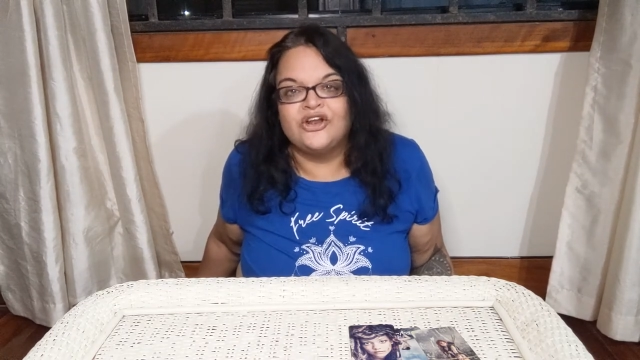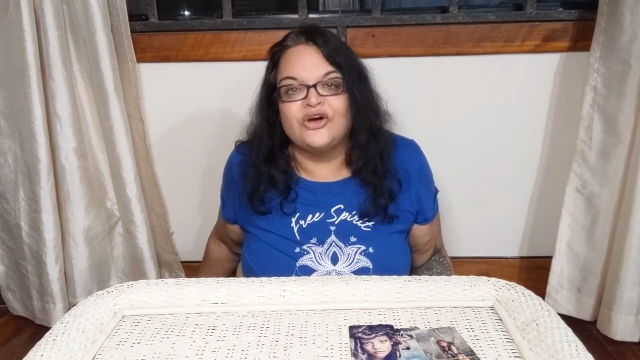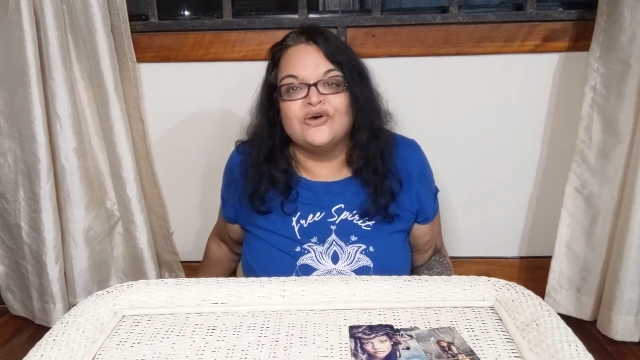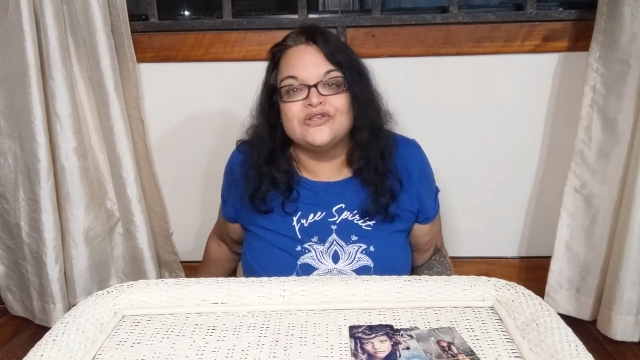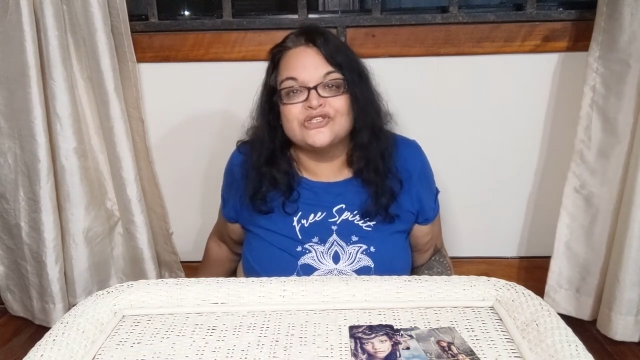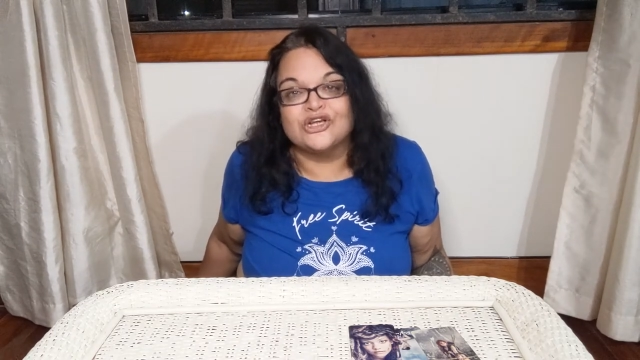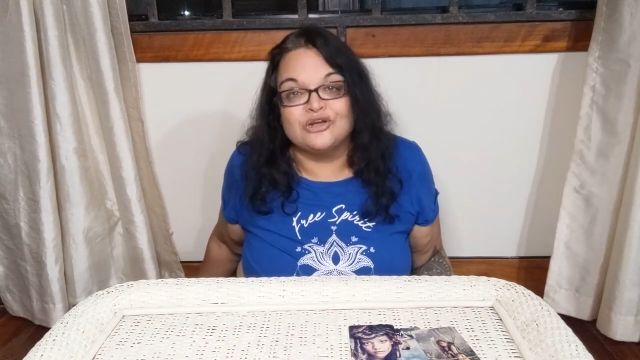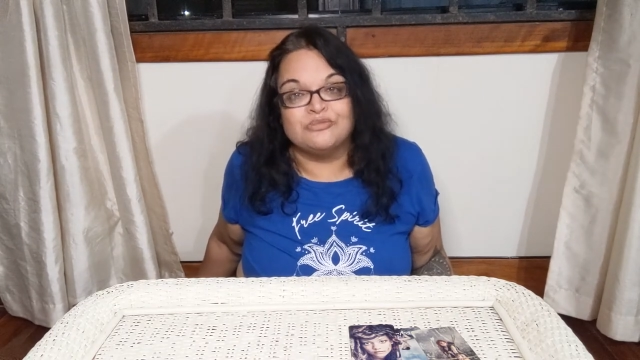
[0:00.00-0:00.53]
you know,
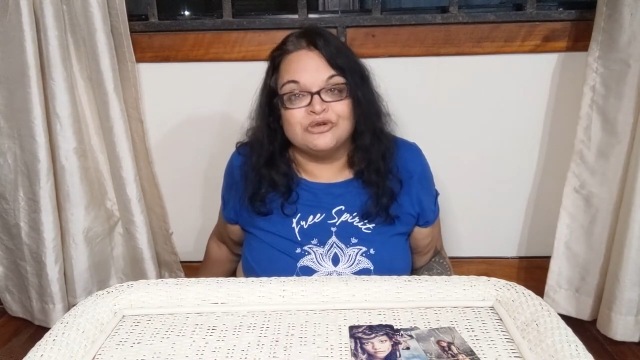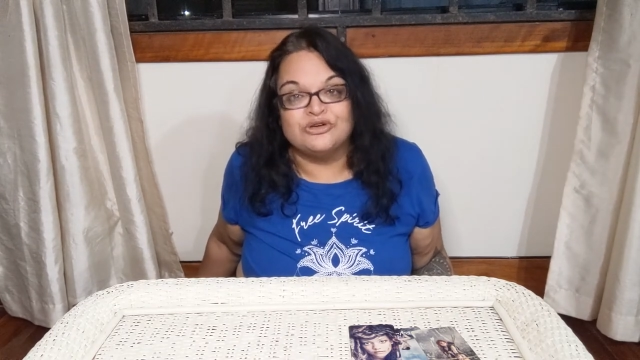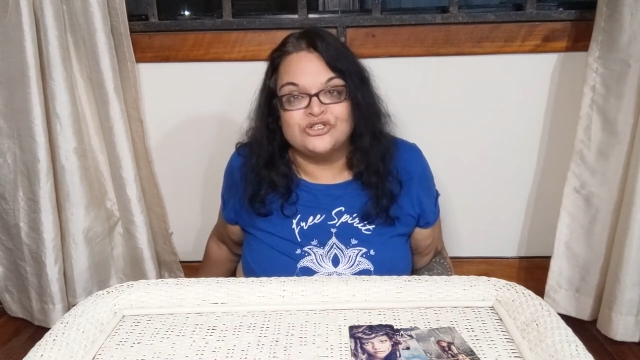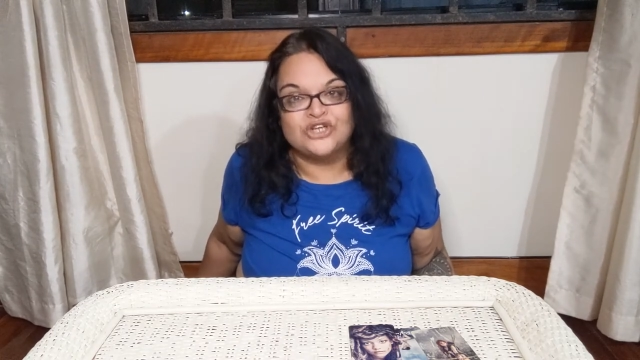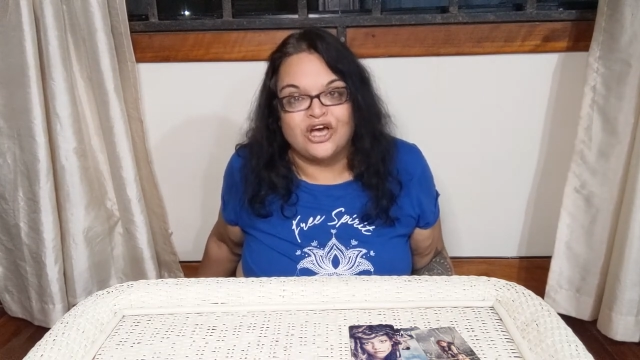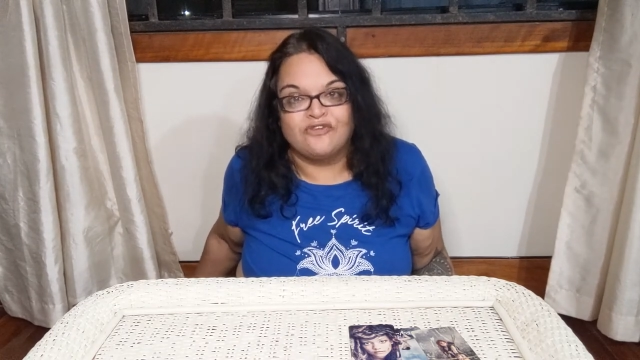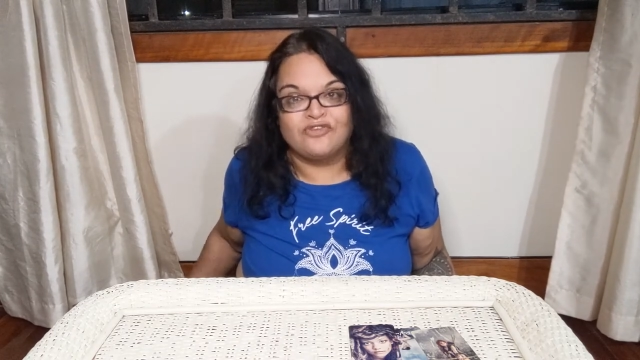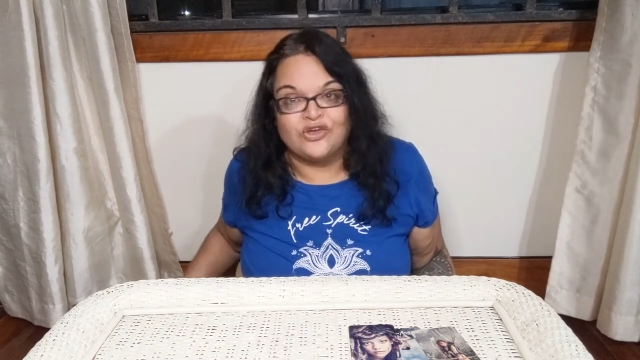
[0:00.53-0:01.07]
who's going to
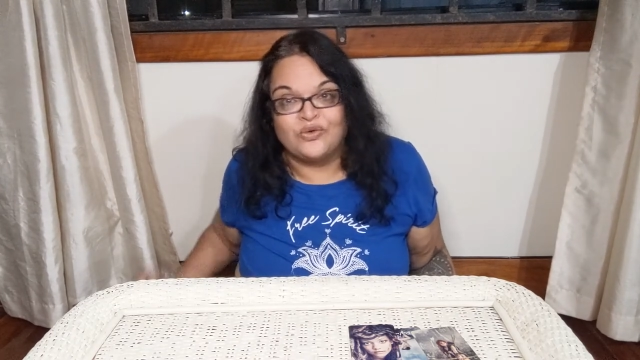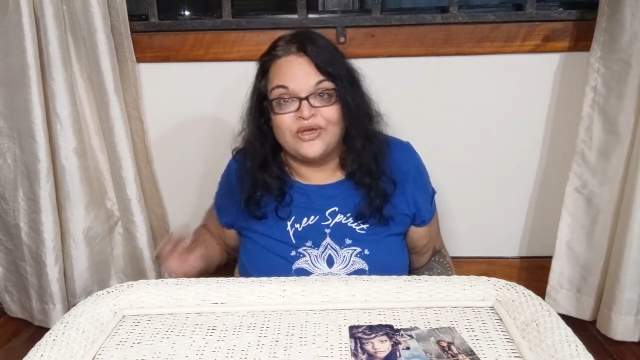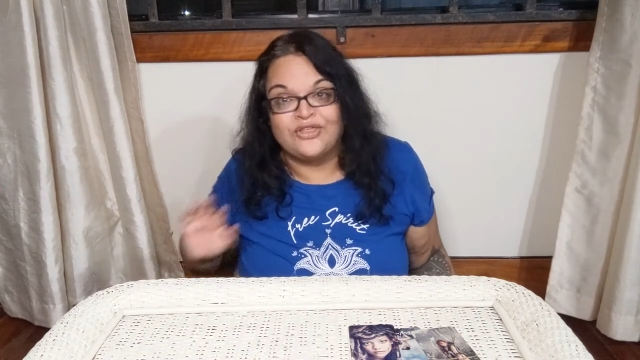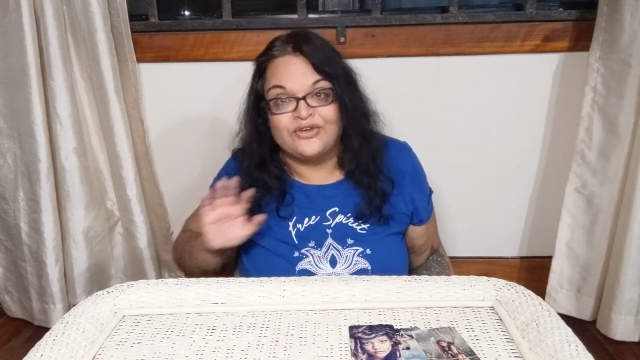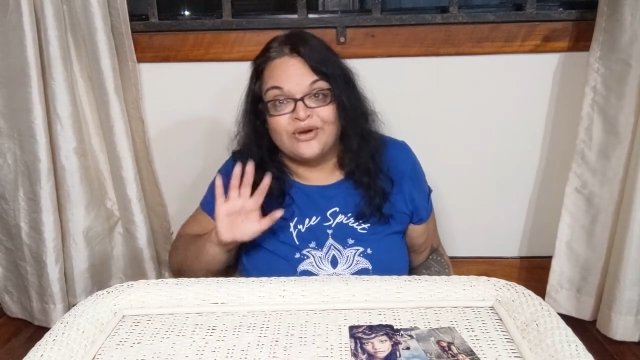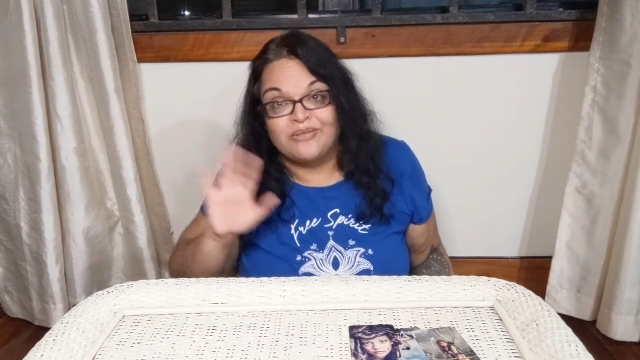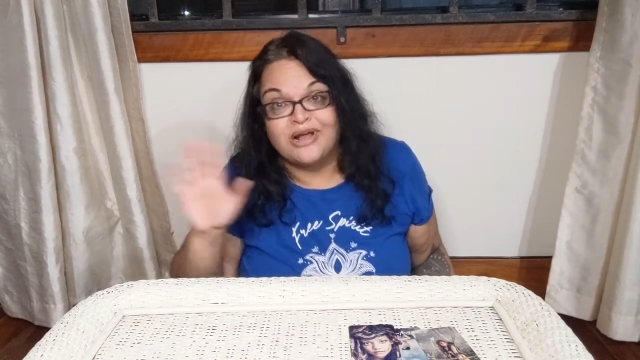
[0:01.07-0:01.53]
mooch off you either.